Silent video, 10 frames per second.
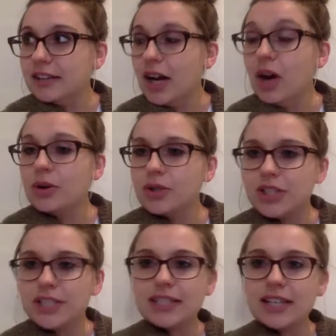Oh,
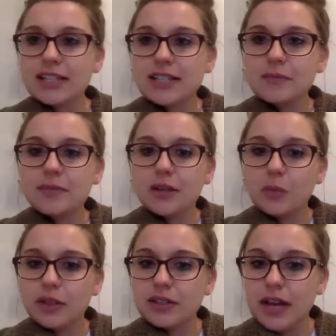she said something
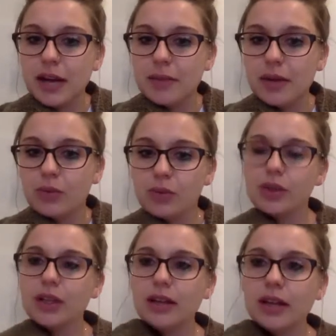one time that
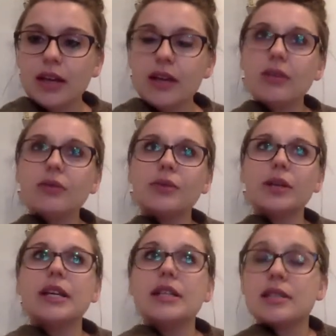really,
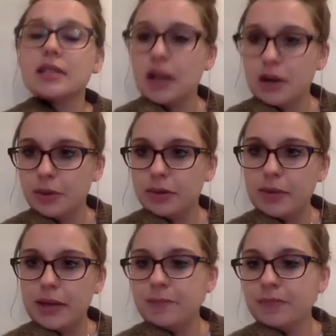really stuck with
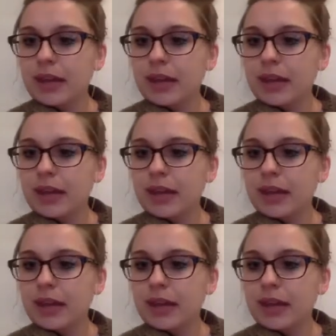me.